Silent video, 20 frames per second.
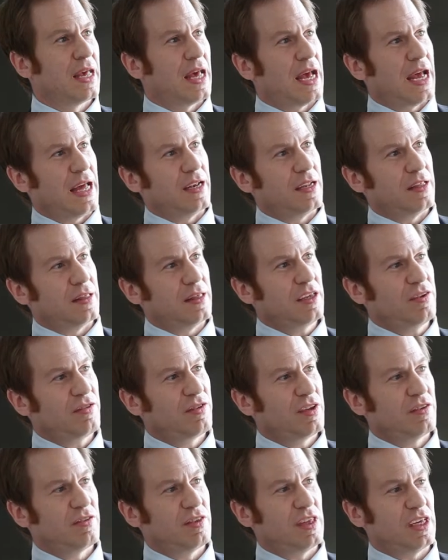And this
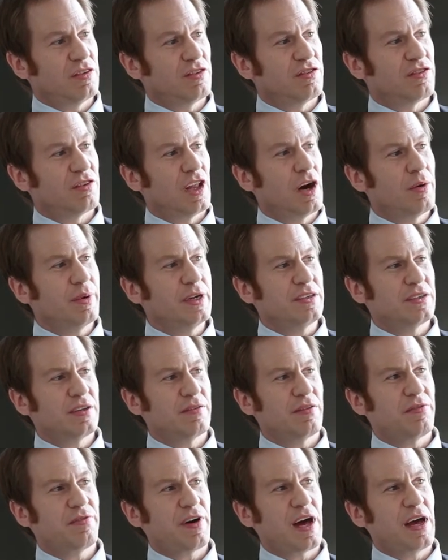is the slowest of
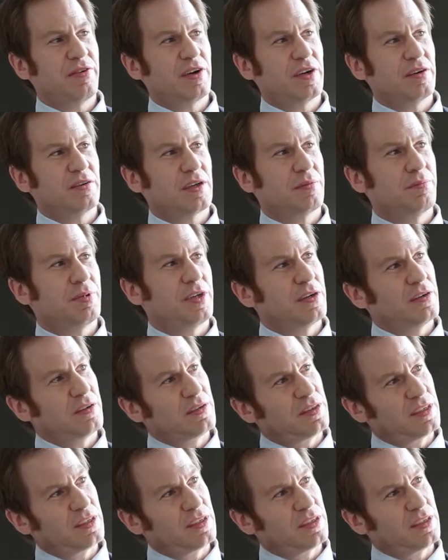the 500 computers,